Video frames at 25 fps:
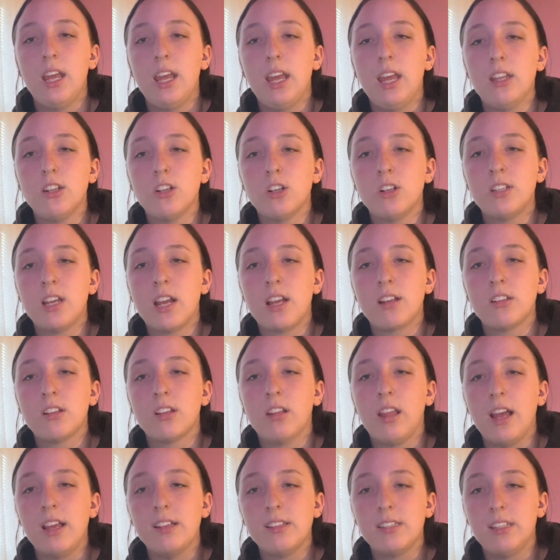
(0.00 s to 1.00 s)

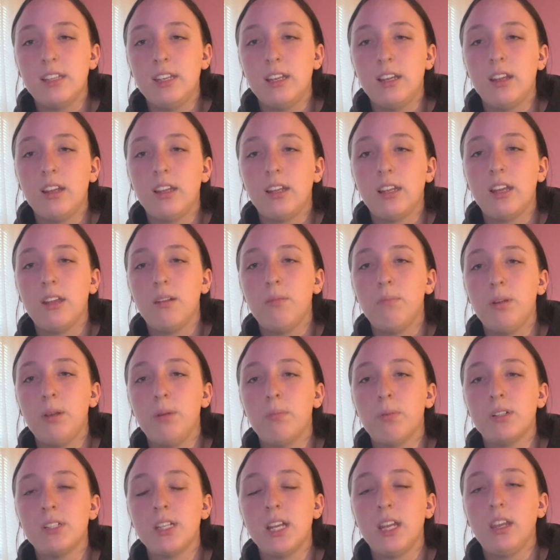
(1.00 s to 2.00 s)
intertextualizing can be
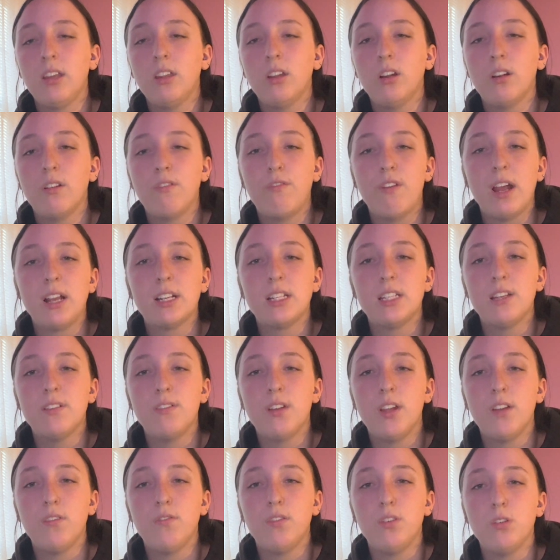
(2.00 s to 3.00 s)
particularly effective
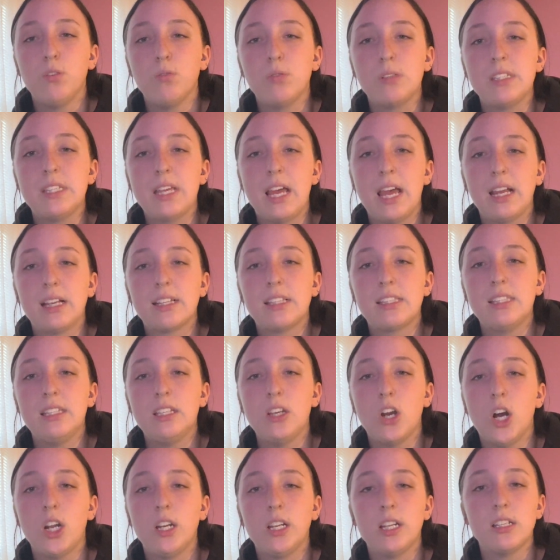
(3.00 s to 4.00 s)
if you use text
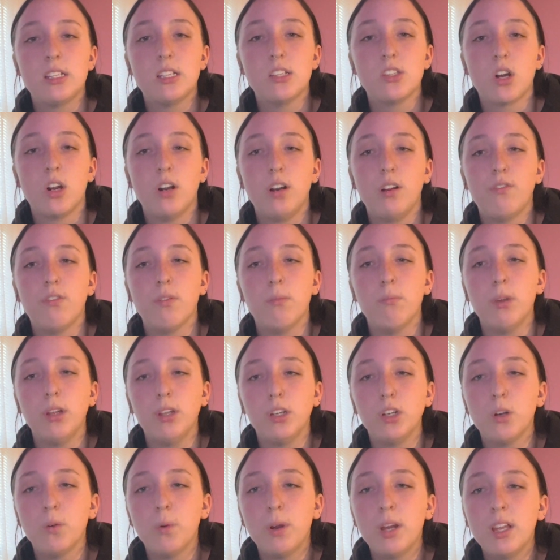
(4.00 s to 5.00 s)
the audience is already
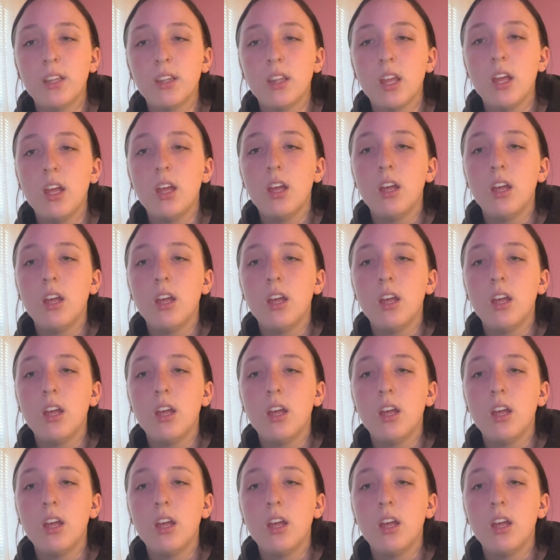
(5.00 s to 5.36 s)
familiar with.